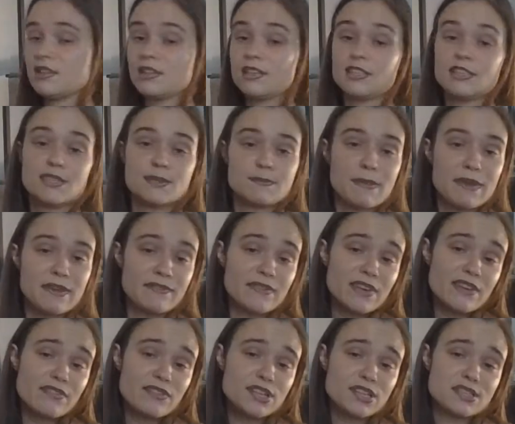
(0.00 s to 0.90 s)
This is my
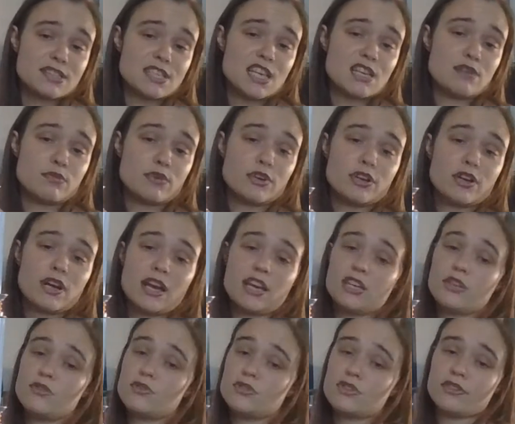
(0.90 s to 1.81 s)
favorite saber. I
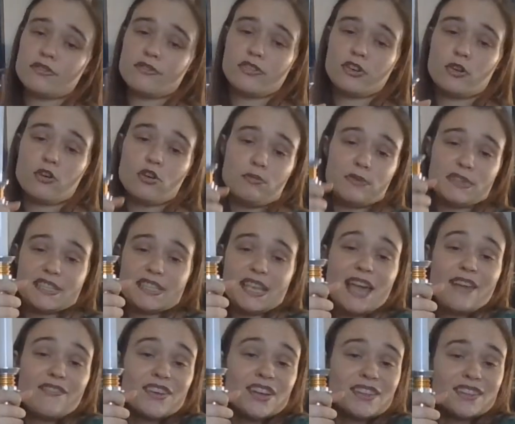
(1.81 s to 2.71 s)
use it for almost
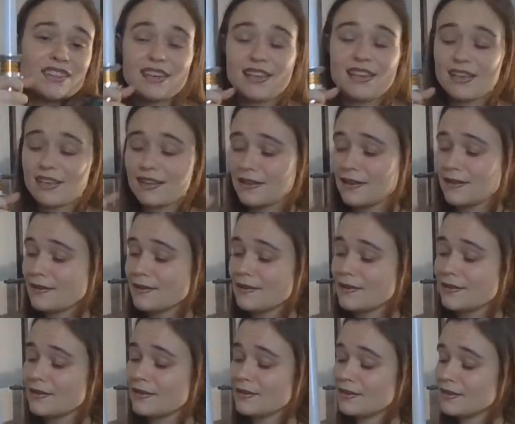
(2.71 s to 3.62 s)
everything.
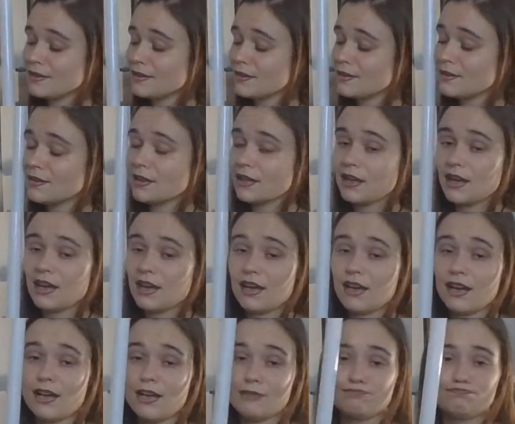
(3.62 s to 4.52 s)

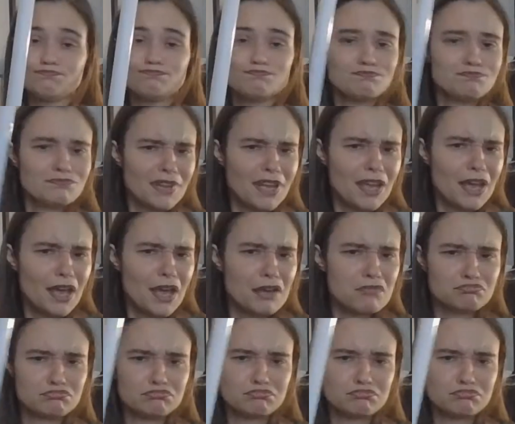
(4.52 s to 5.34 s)
Yeah.